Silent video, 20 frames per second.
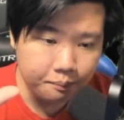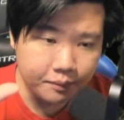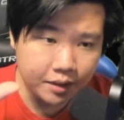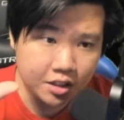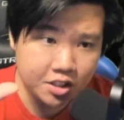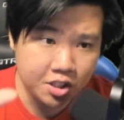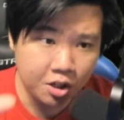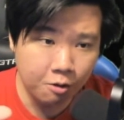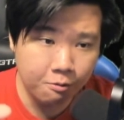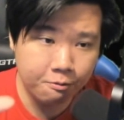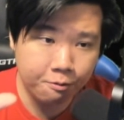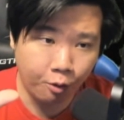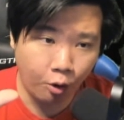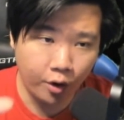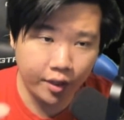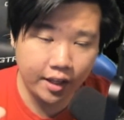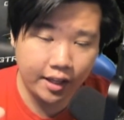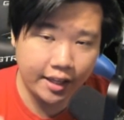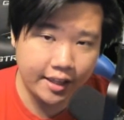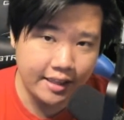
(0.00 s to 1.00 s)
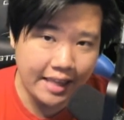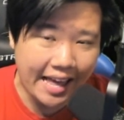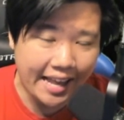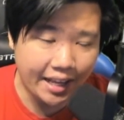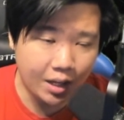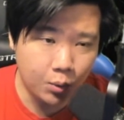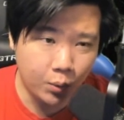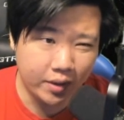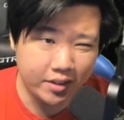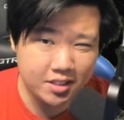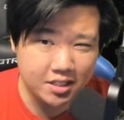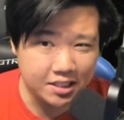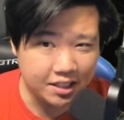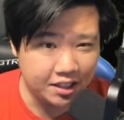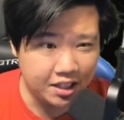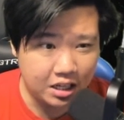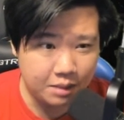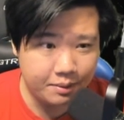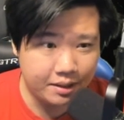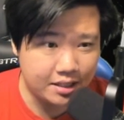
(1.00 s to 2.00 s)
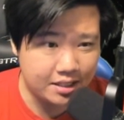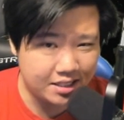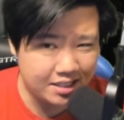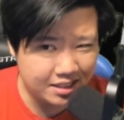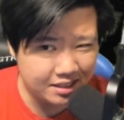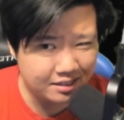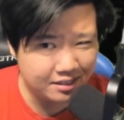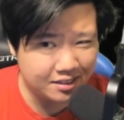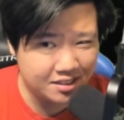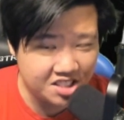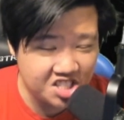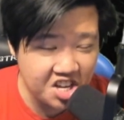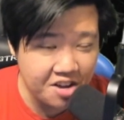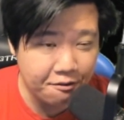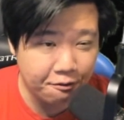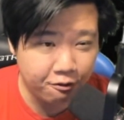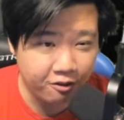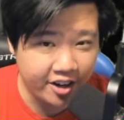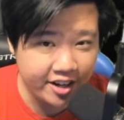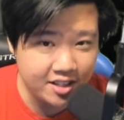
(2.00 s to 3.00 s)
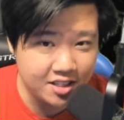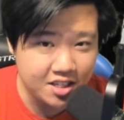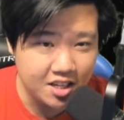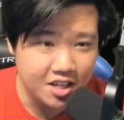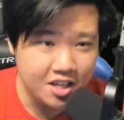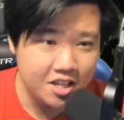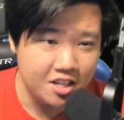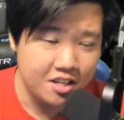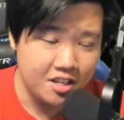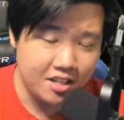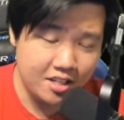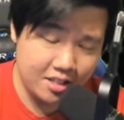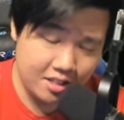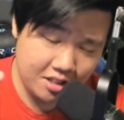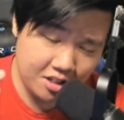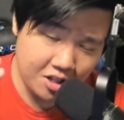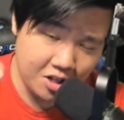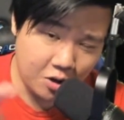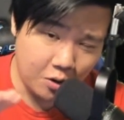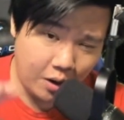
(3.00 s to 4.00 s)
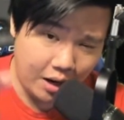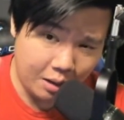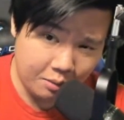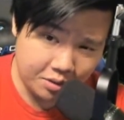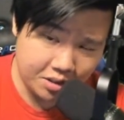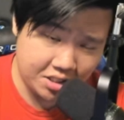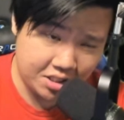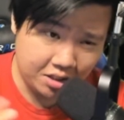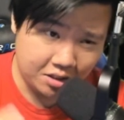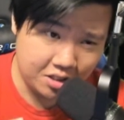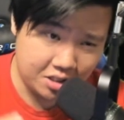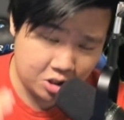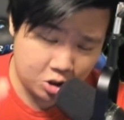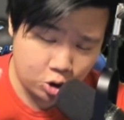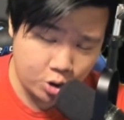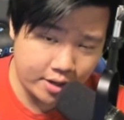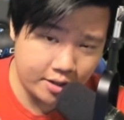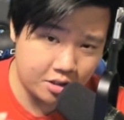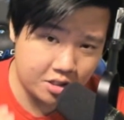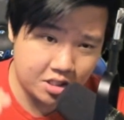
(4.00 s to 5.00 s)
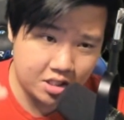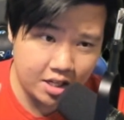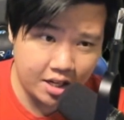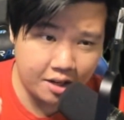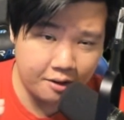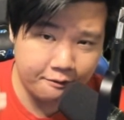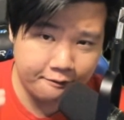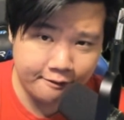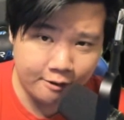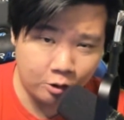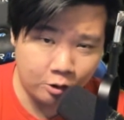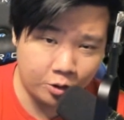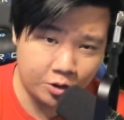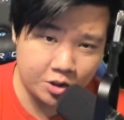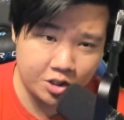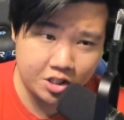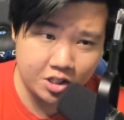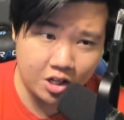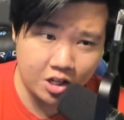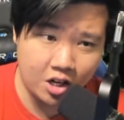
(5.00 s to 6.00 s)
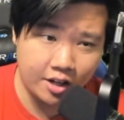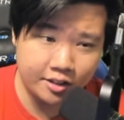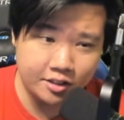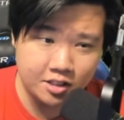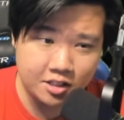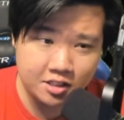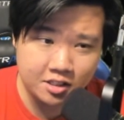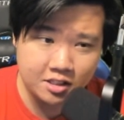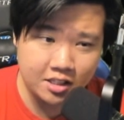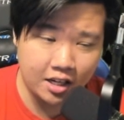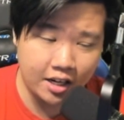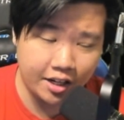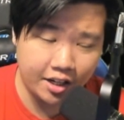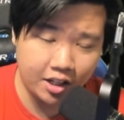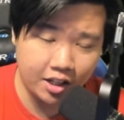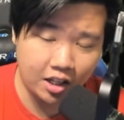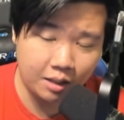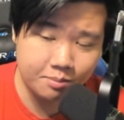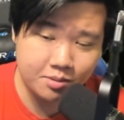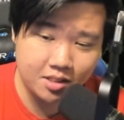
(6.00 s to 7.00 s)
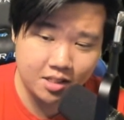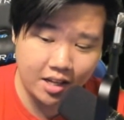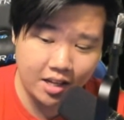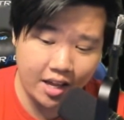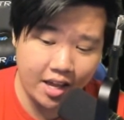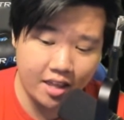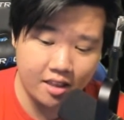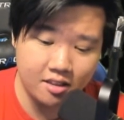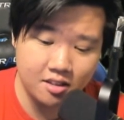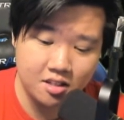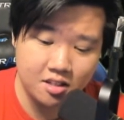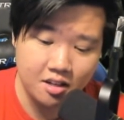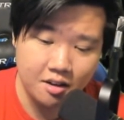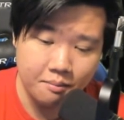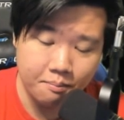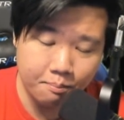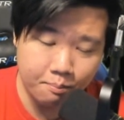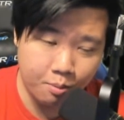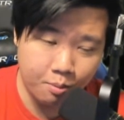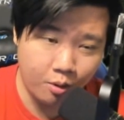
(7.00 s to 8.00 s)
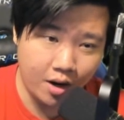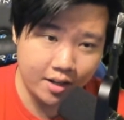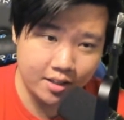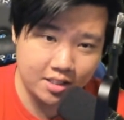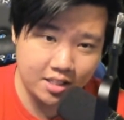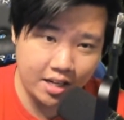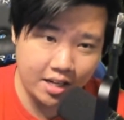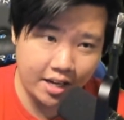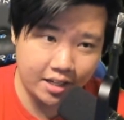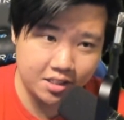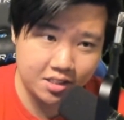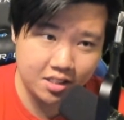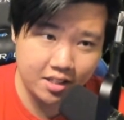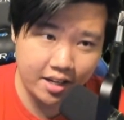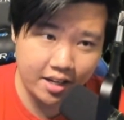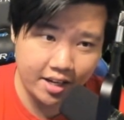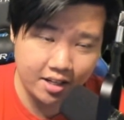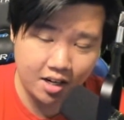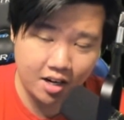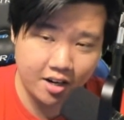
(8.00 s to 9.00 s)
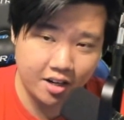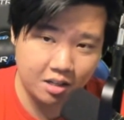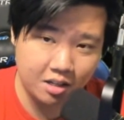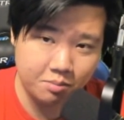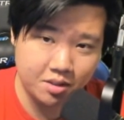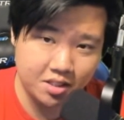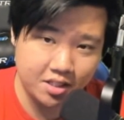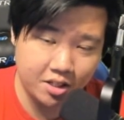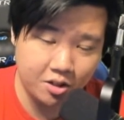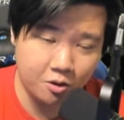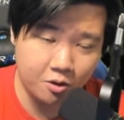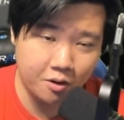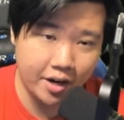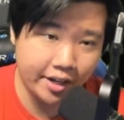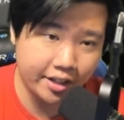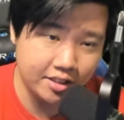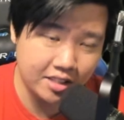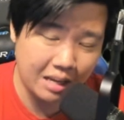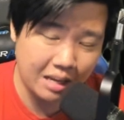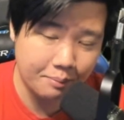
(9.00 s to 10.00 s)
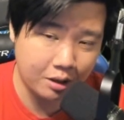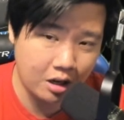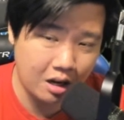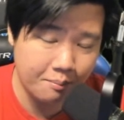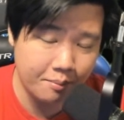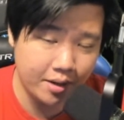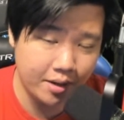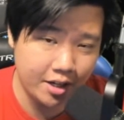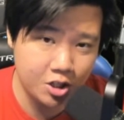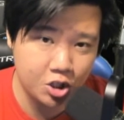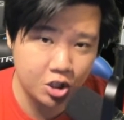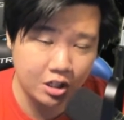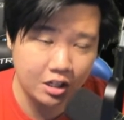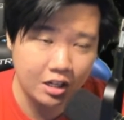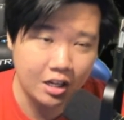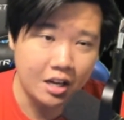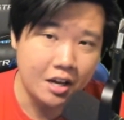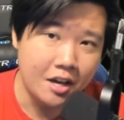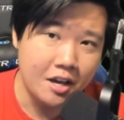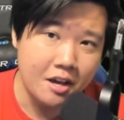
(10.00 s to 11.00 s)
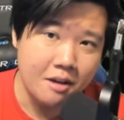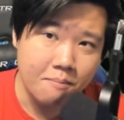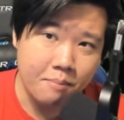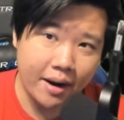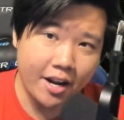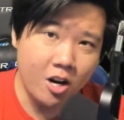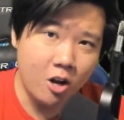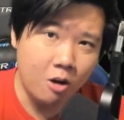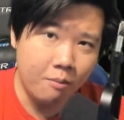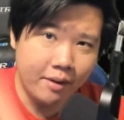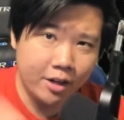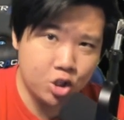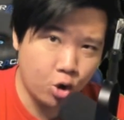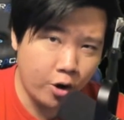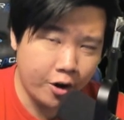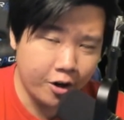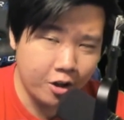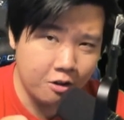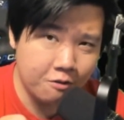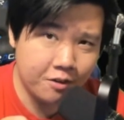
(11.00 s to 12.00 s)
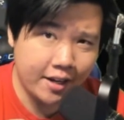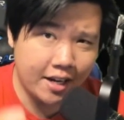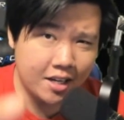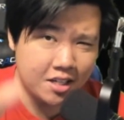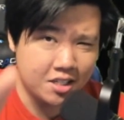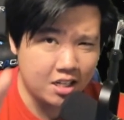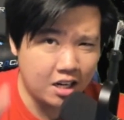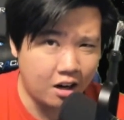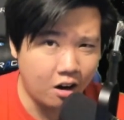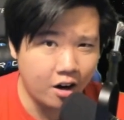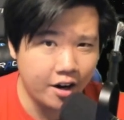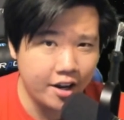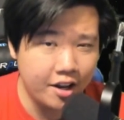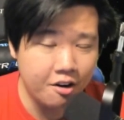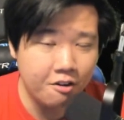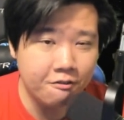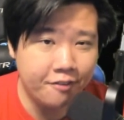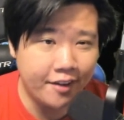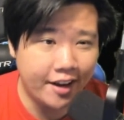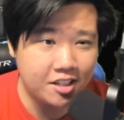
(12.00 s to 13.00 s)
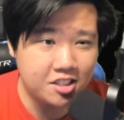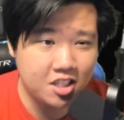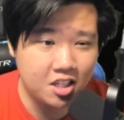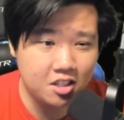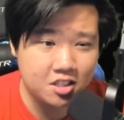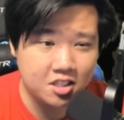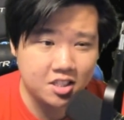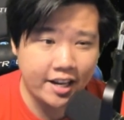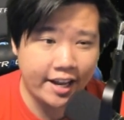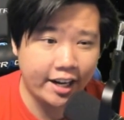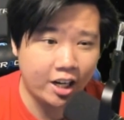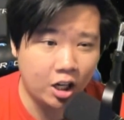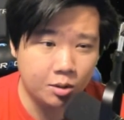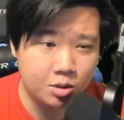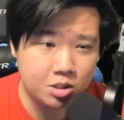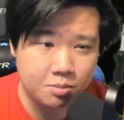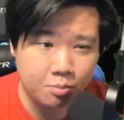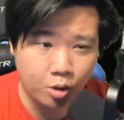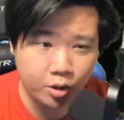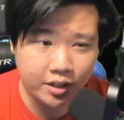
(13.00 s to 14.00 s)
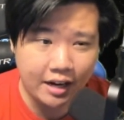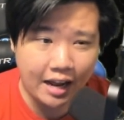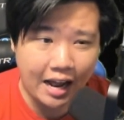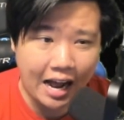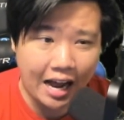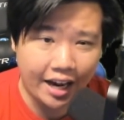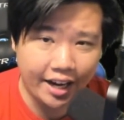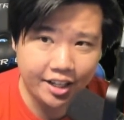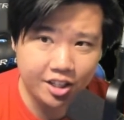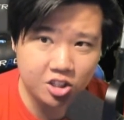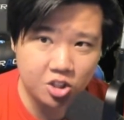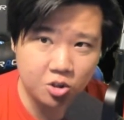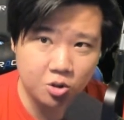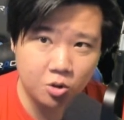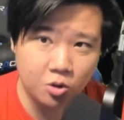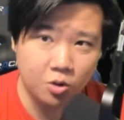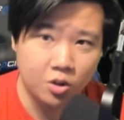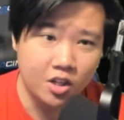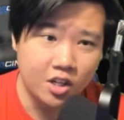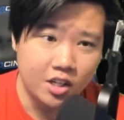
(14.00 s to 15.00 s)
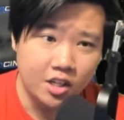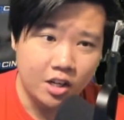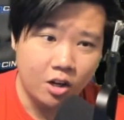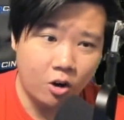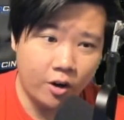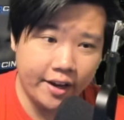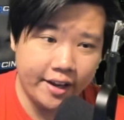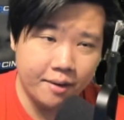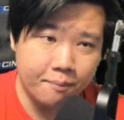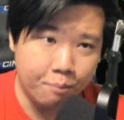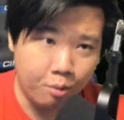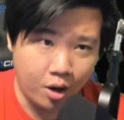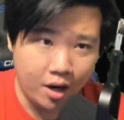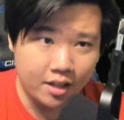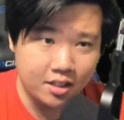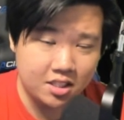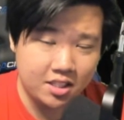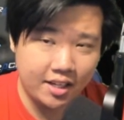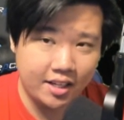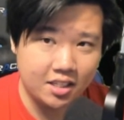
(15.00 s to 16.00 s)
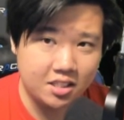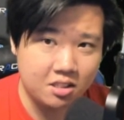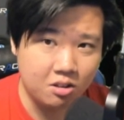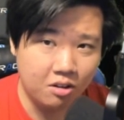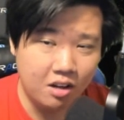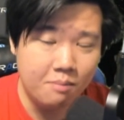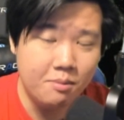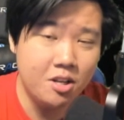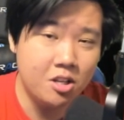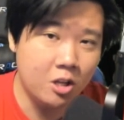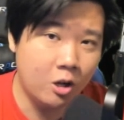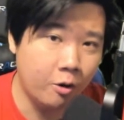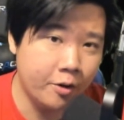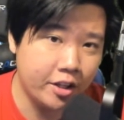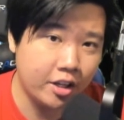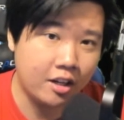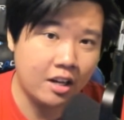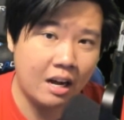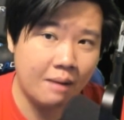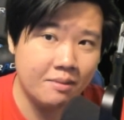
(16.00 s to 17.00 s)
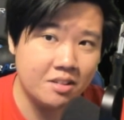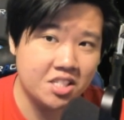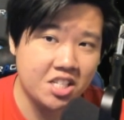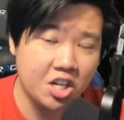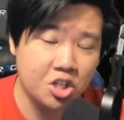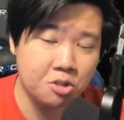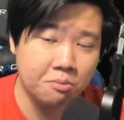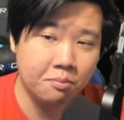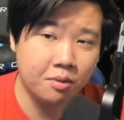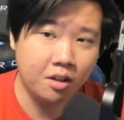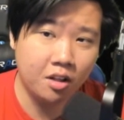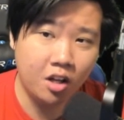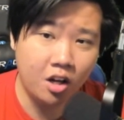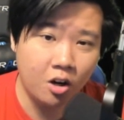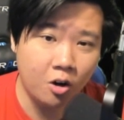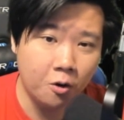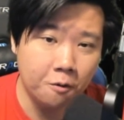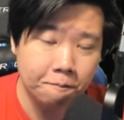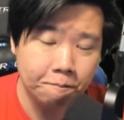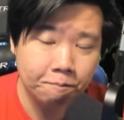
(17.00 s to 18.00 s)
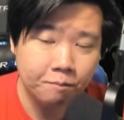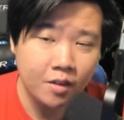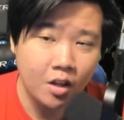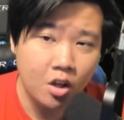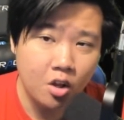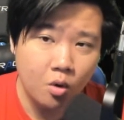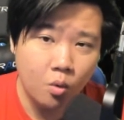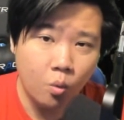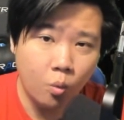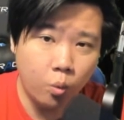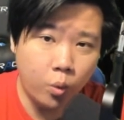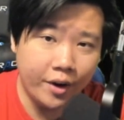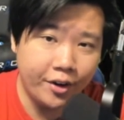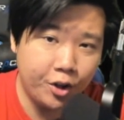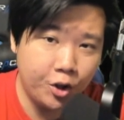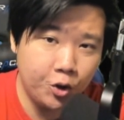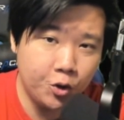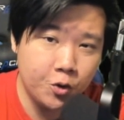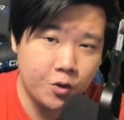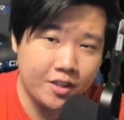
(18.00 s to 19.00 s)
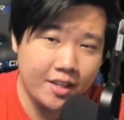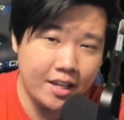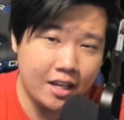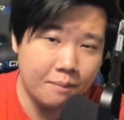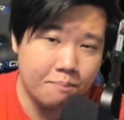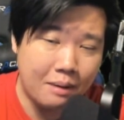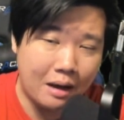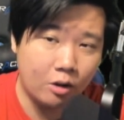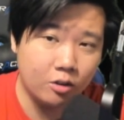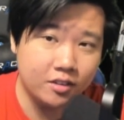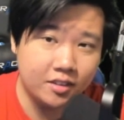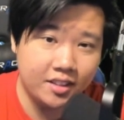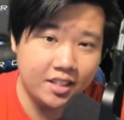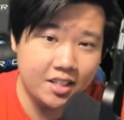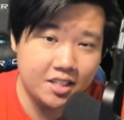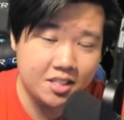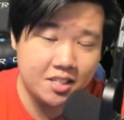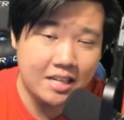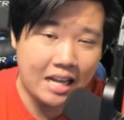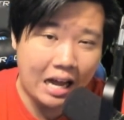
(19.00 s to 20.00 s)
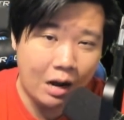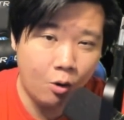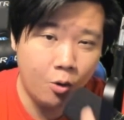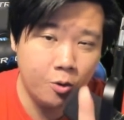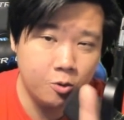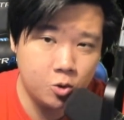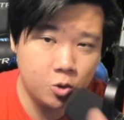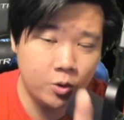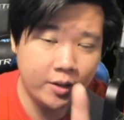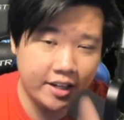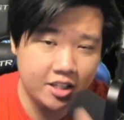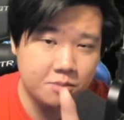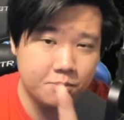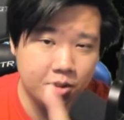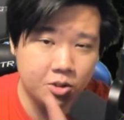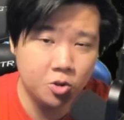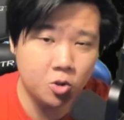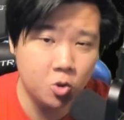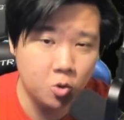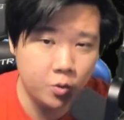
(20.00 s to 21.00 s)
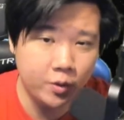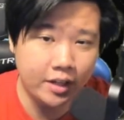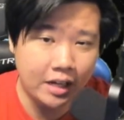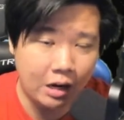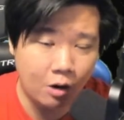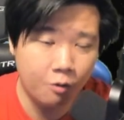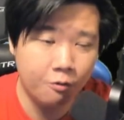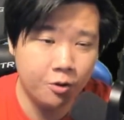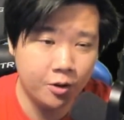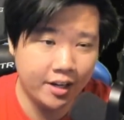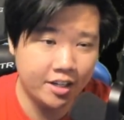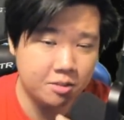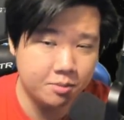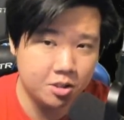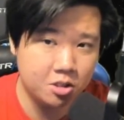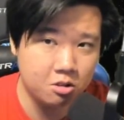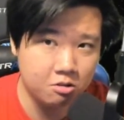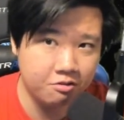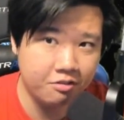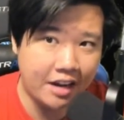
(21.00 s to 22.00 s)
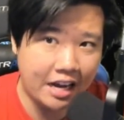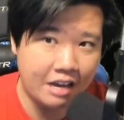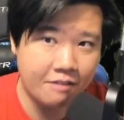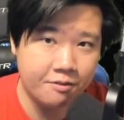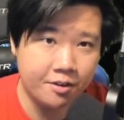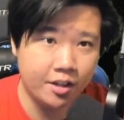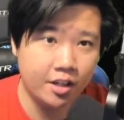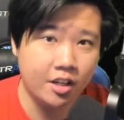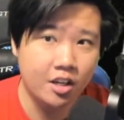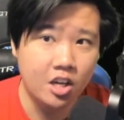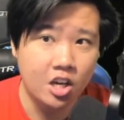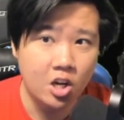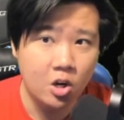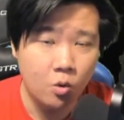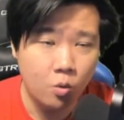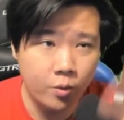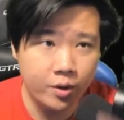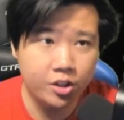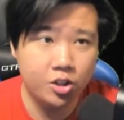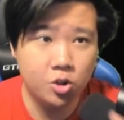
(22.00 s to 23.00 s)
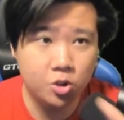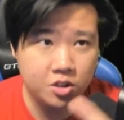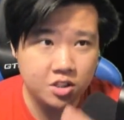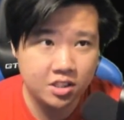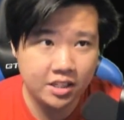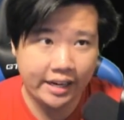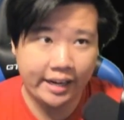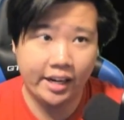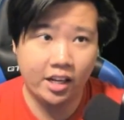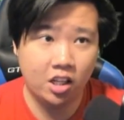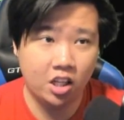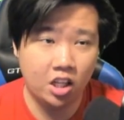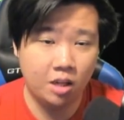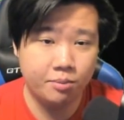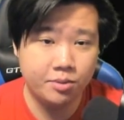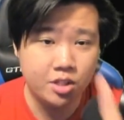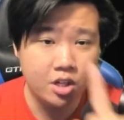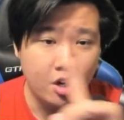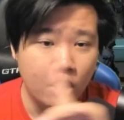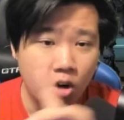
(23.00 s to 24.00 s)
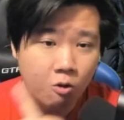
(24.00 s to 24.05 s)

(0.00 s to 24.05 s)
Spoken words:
So for the kinetic ones, it's a little bit different. I would still try to stay and focus on Cyclops and Brontes and Artemis and Orion type of combination. But I know majority of you guys are invested in Cyclops more than I do in Brontes. So let me know in the comment section below, what do you think about this, and how have you guys been doing? How have you guys been surviving with your Cyclops?